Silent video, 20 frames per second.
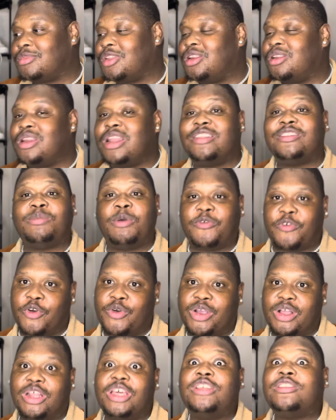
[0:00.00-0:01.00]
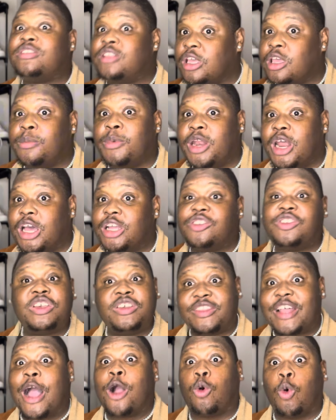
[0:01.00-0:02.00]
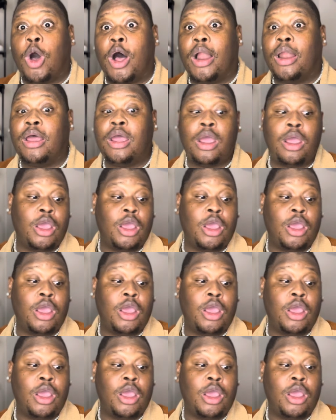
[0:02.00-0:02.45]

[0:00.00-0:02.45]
let's be for real, it's Nicki Minaj. She's that girl.